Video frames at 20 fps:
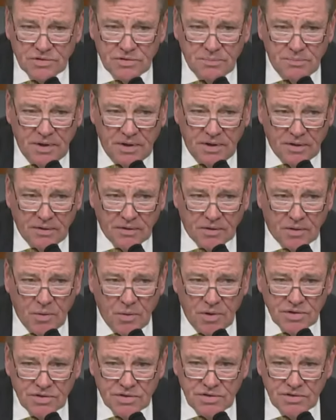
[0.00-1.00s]
I will submit other
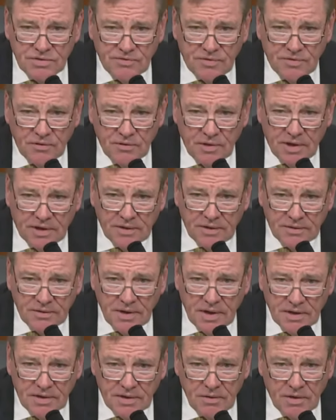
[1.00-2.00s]
questions for the record.
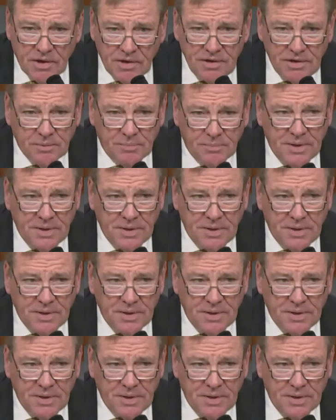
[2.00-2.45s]
Thank you. I